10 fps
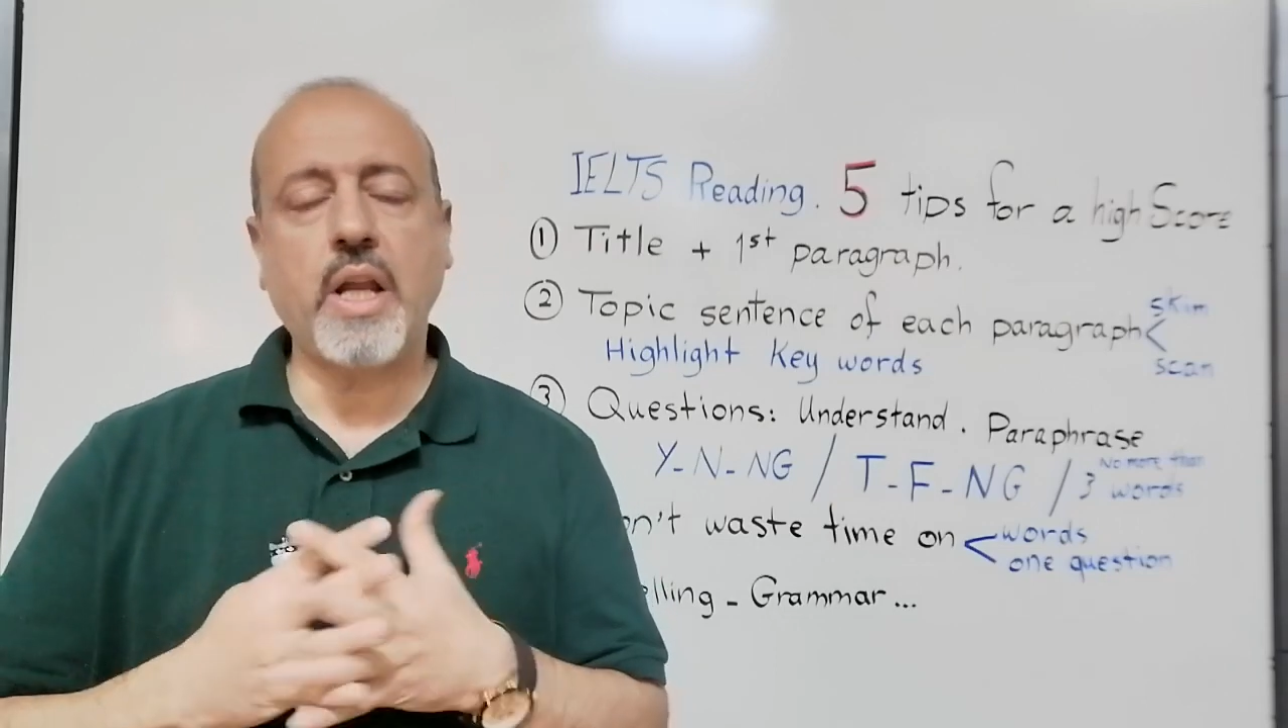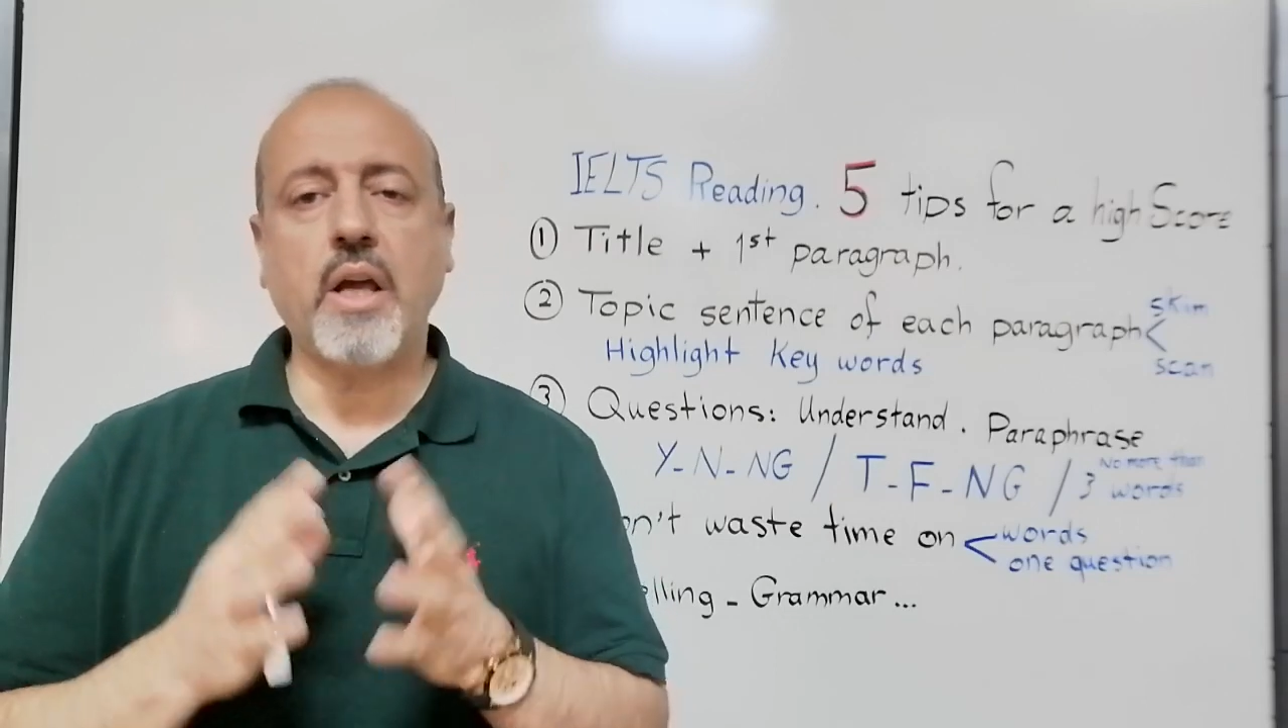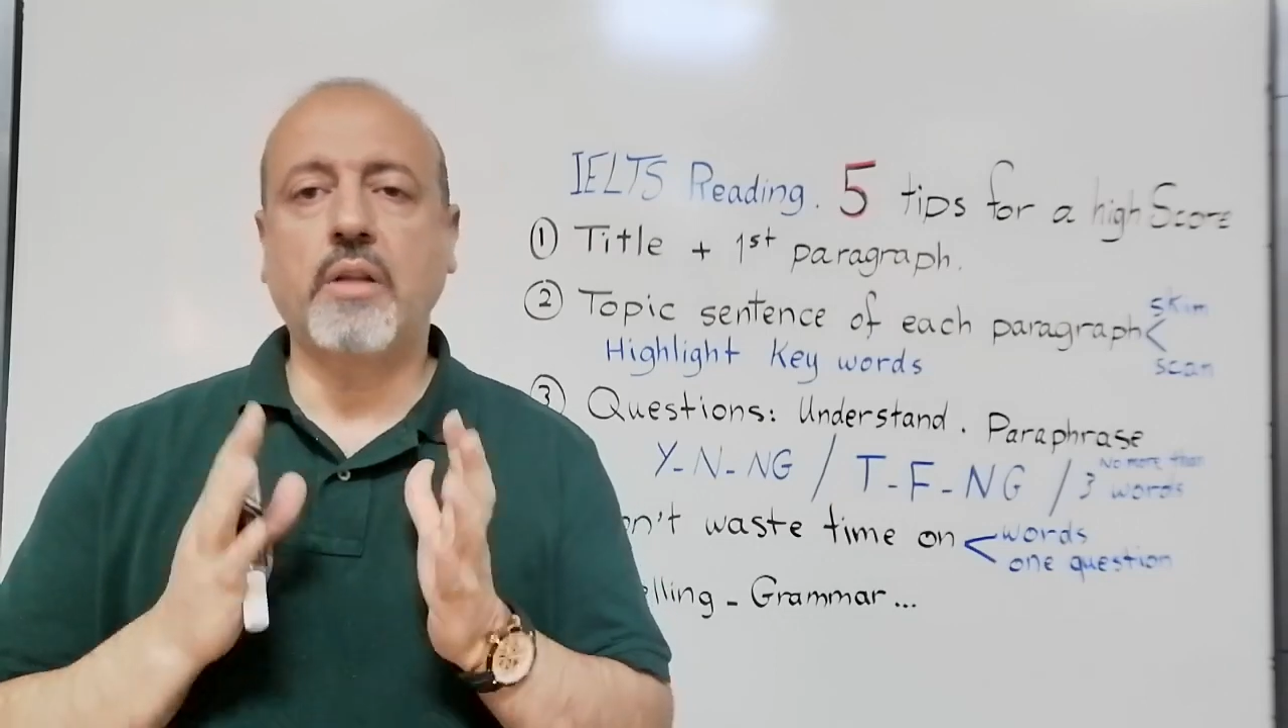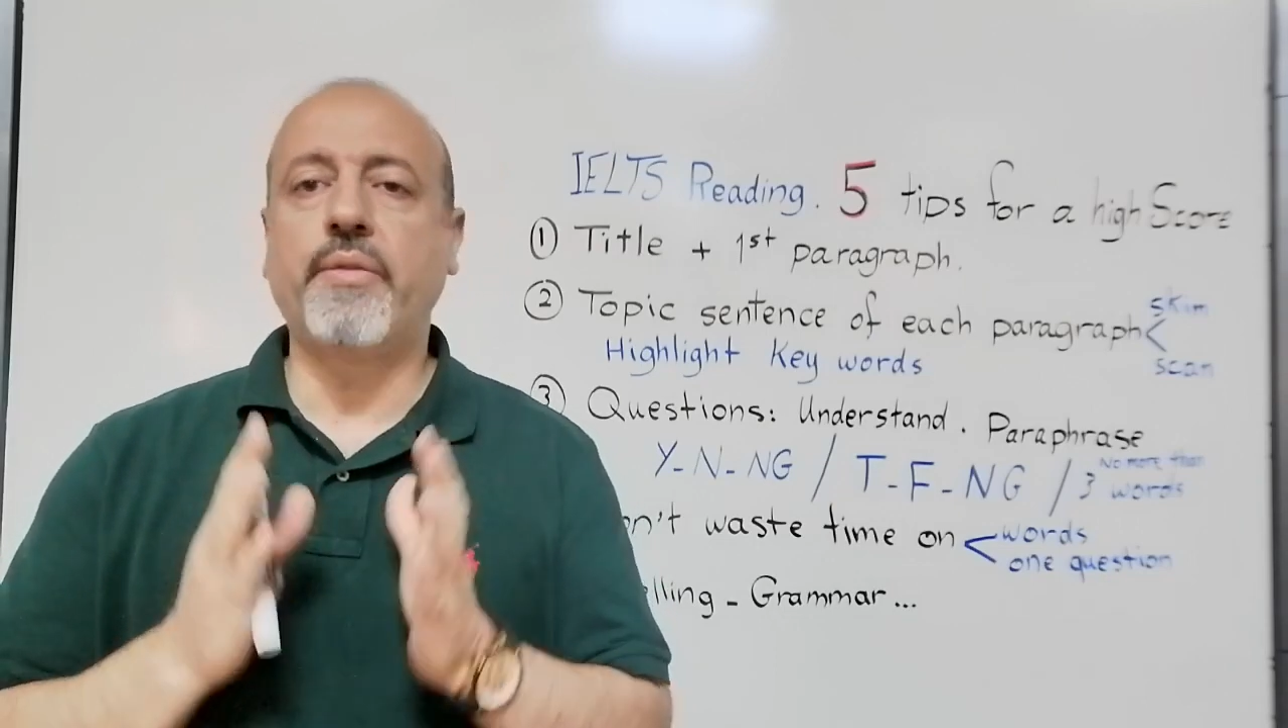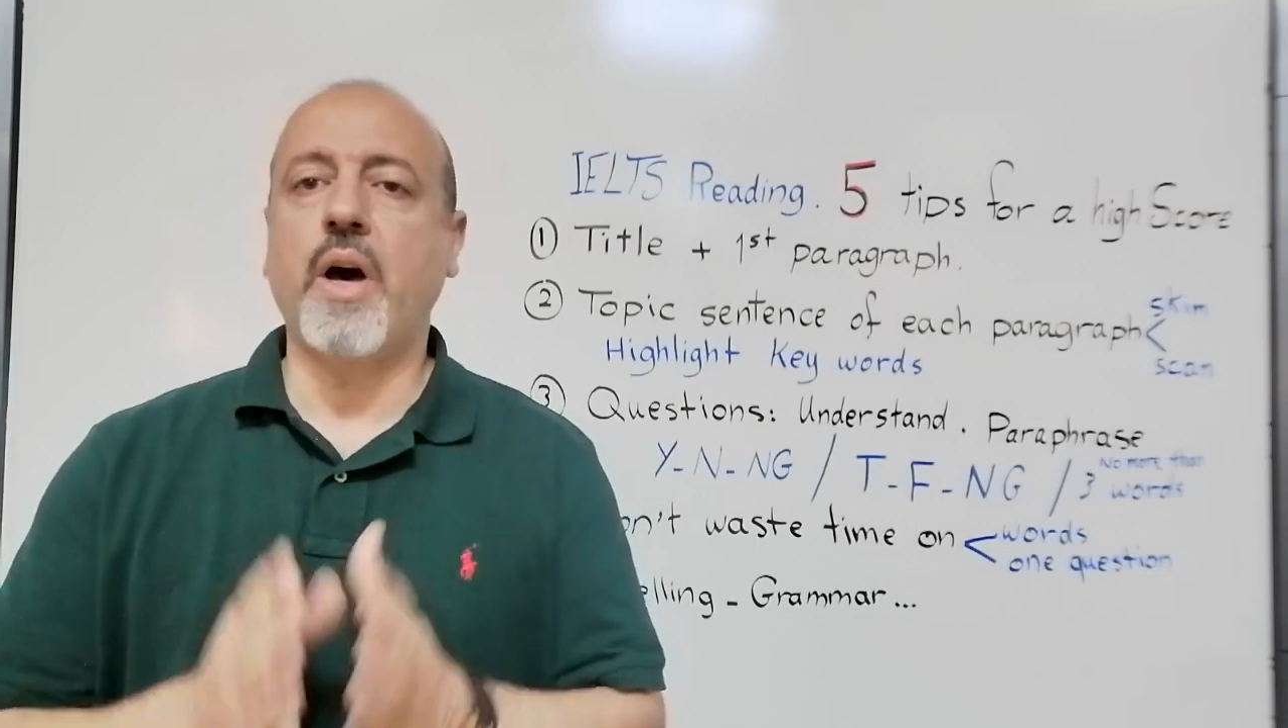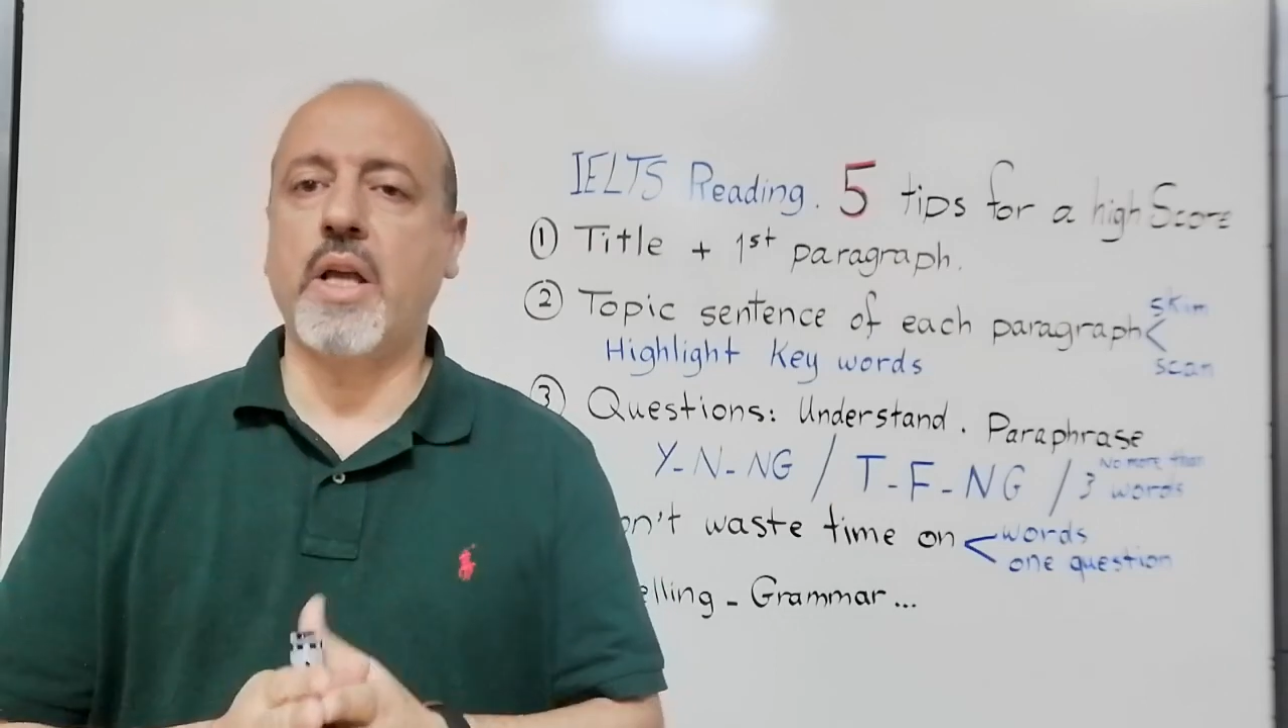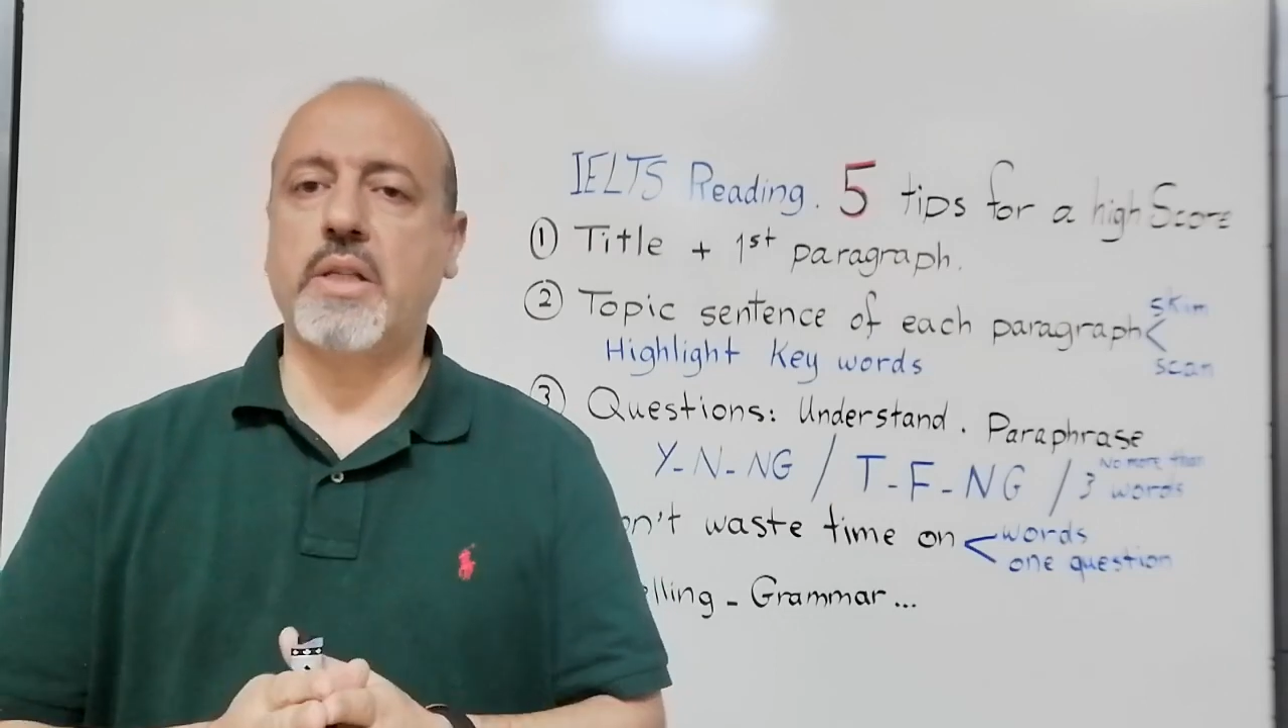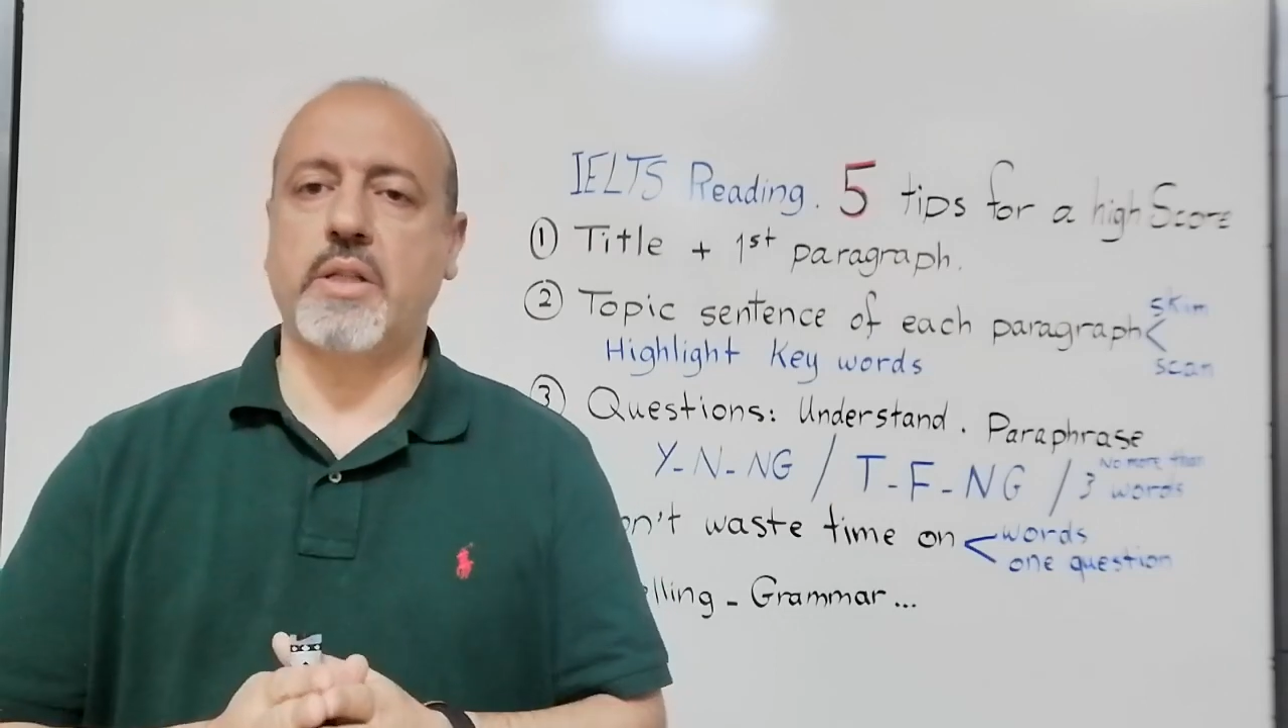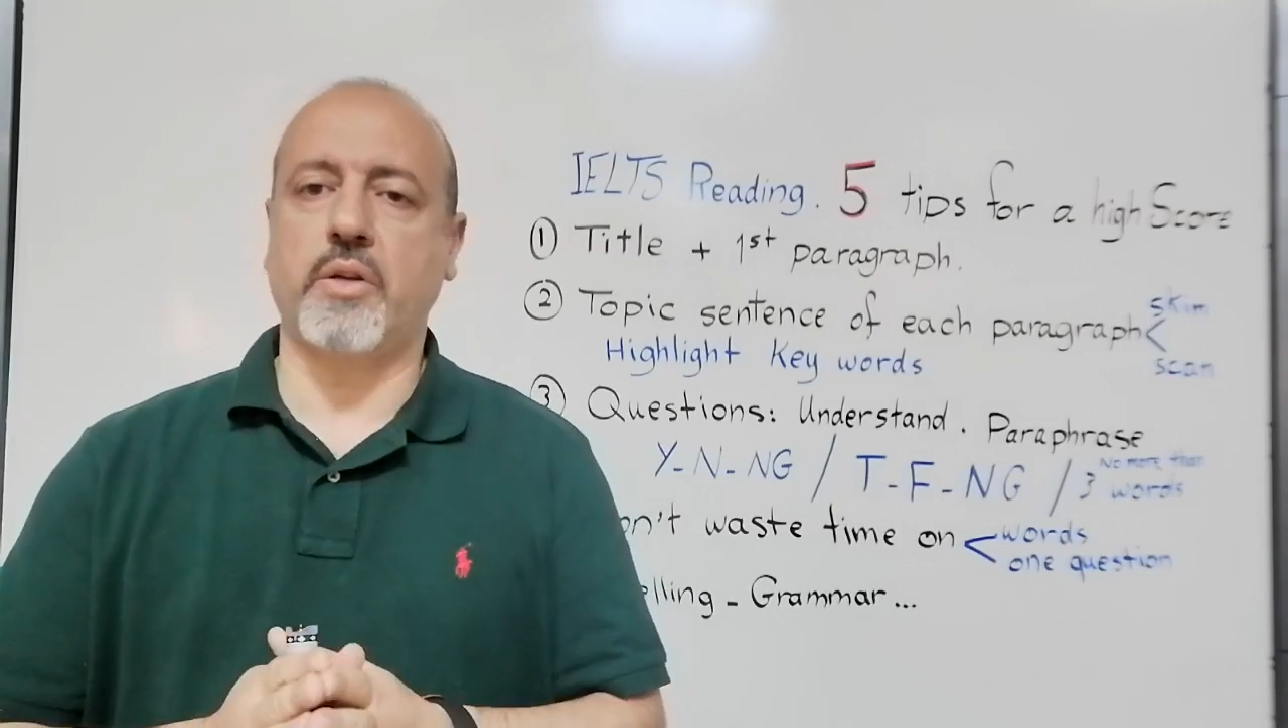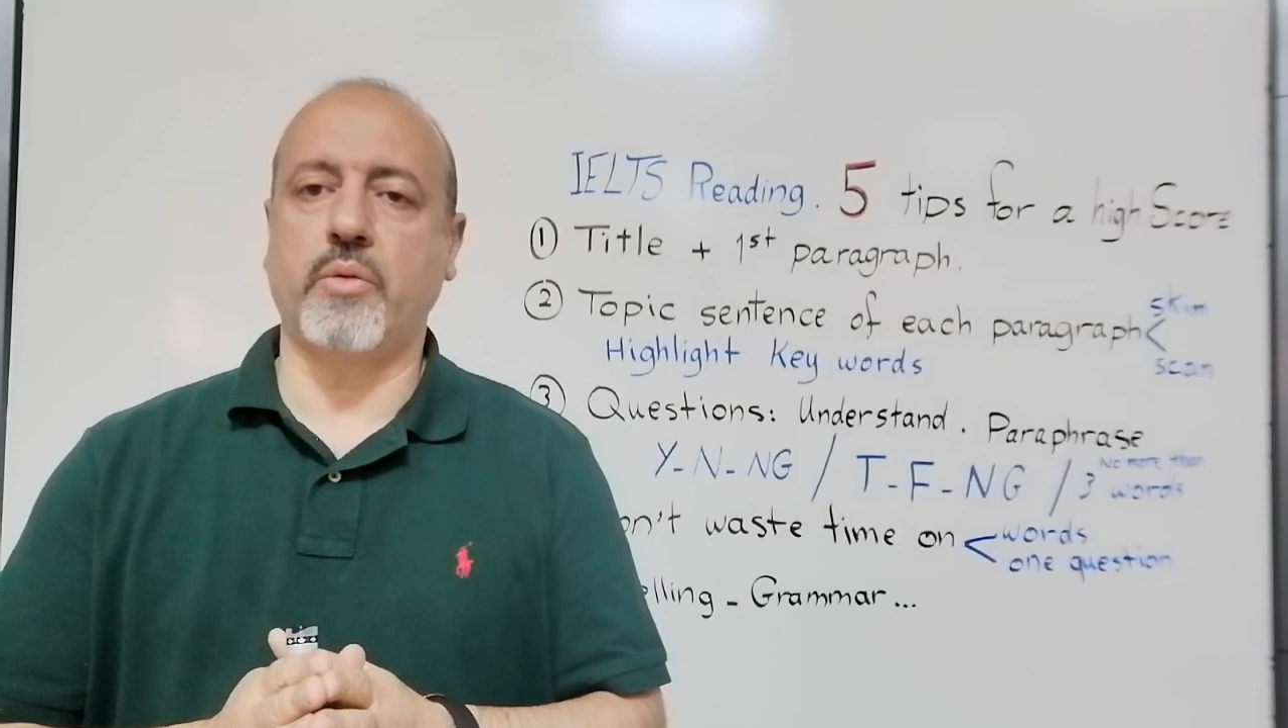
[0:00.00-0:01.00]

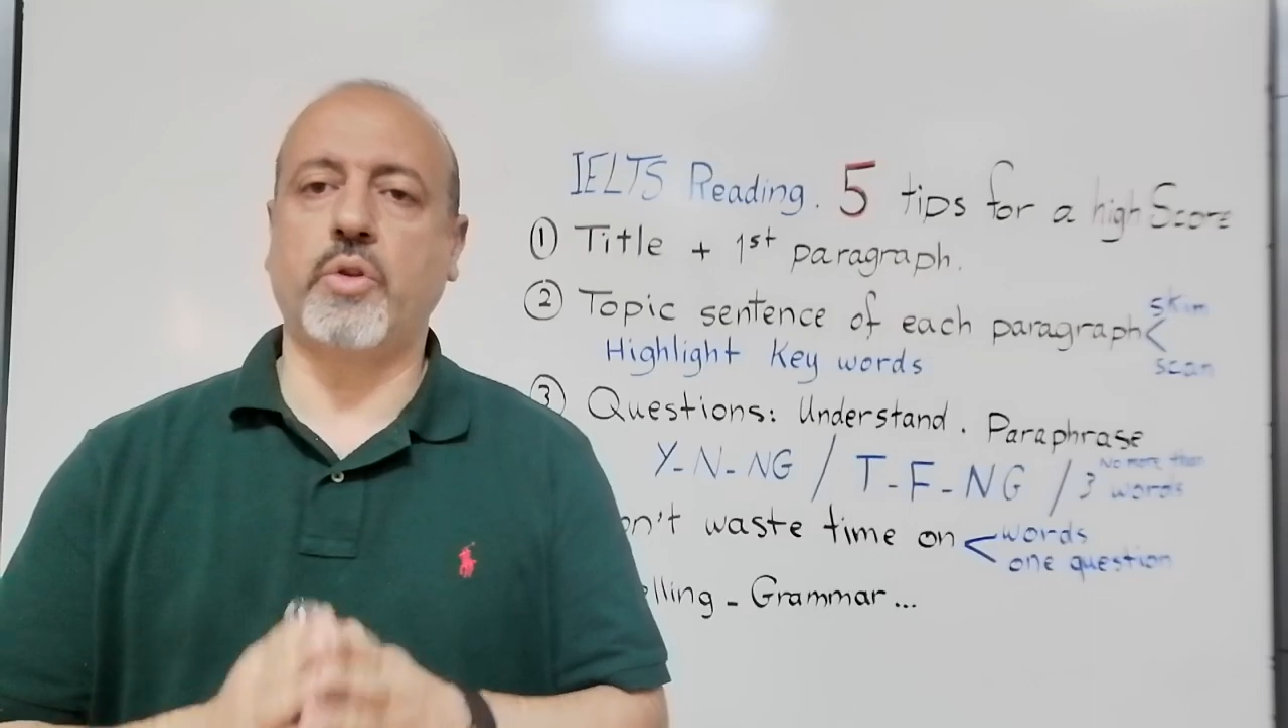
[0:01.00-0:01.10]
advise you